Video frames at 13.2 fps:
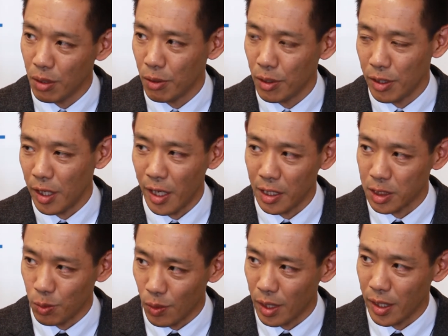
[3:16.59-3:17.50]
or the
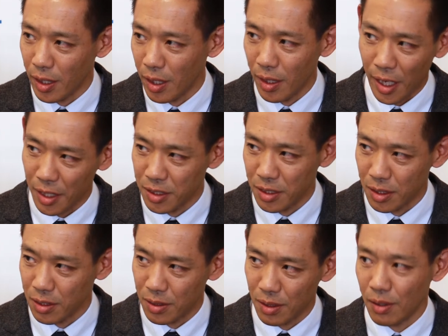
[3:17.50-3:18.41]
XY axis